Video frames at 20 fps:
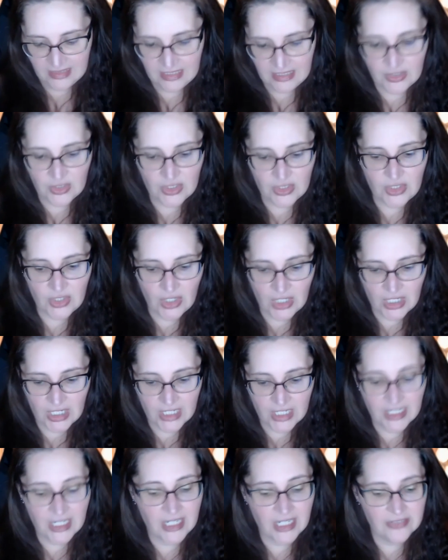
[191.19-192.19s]
such a
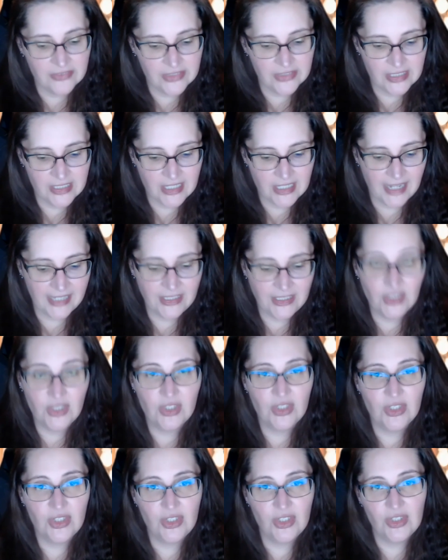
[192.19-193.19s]
dark cover, I
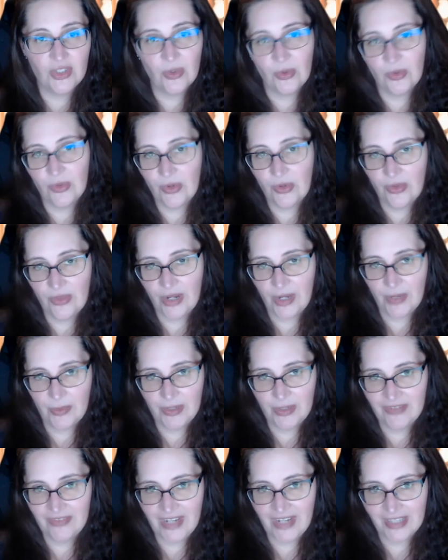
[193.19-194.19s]
don't know that I
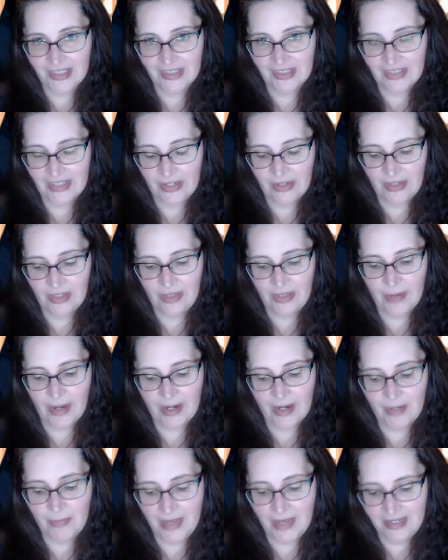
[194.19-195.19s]
would have necessarily
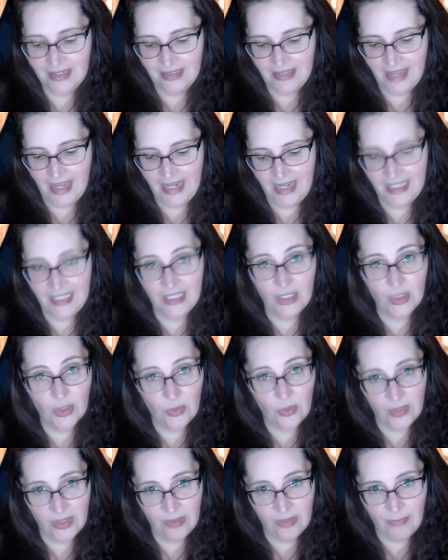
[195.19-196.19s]
recommended that he
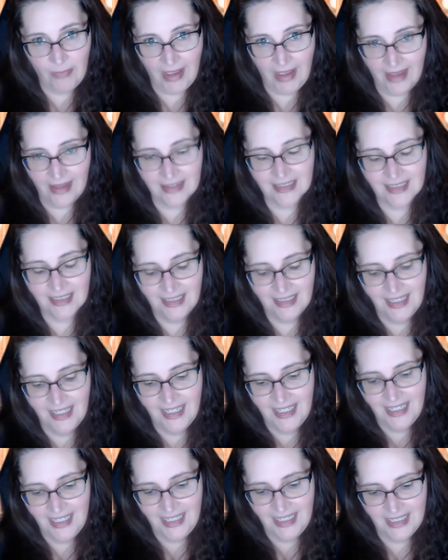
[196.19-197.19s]
go with matte
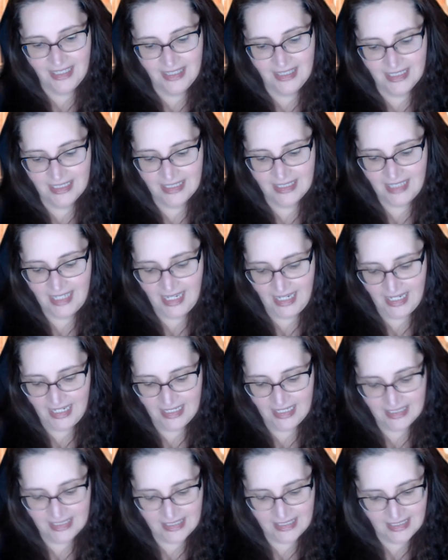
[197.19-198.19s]
in this
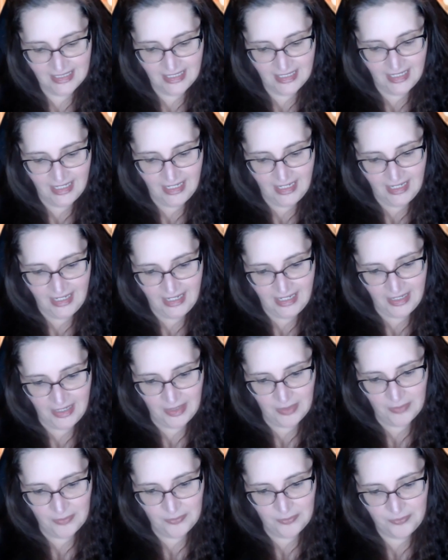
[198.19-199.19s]
case.
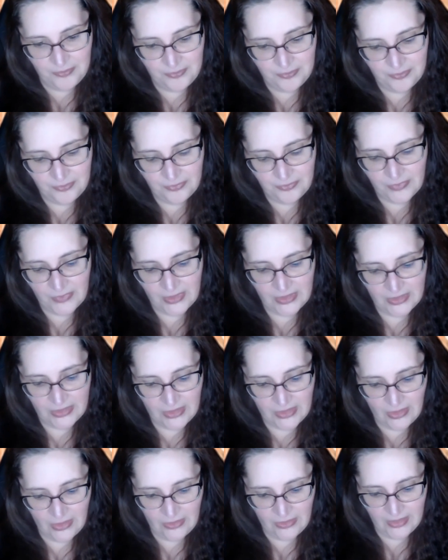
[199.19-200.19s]
Um,
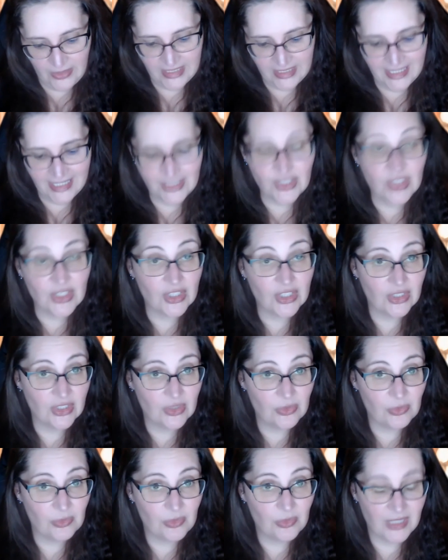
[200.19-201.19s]
so it just
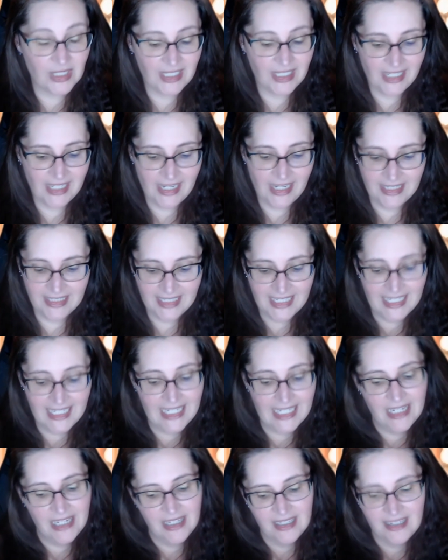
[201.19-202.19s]
looks really nice.
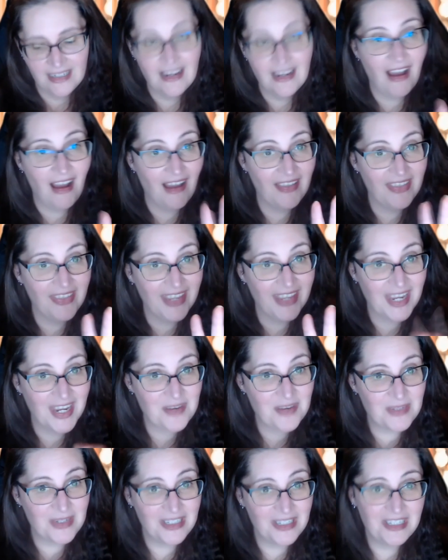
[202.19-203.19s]
Not on the
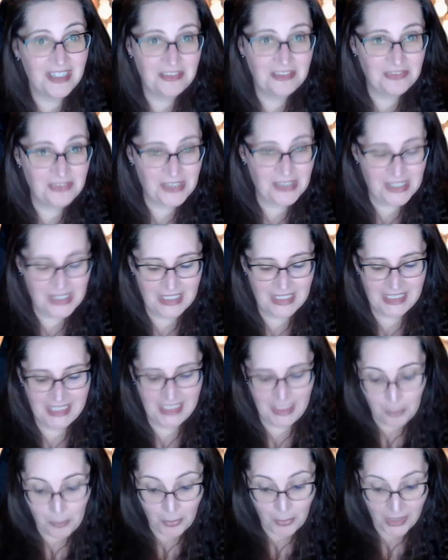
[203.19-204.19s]
camera,
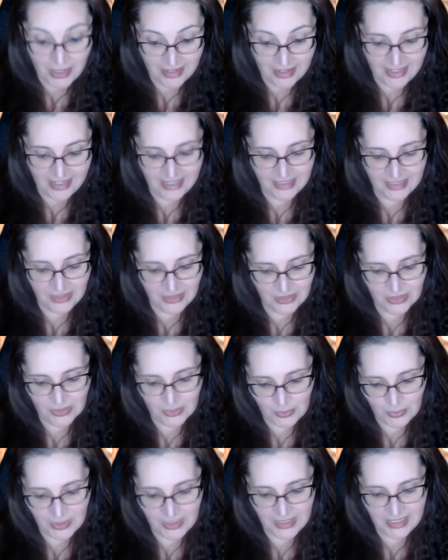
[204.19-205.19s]
unfortunately, but it looks
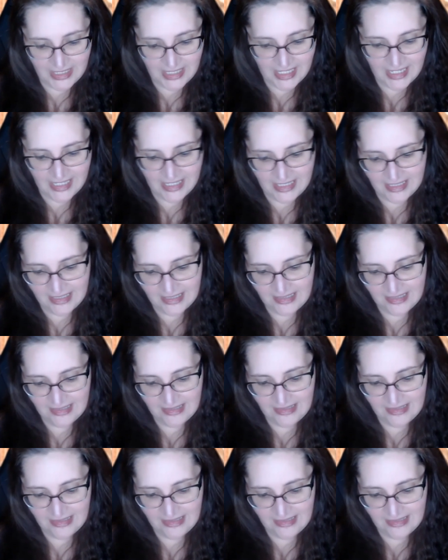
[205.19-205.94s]
really nice.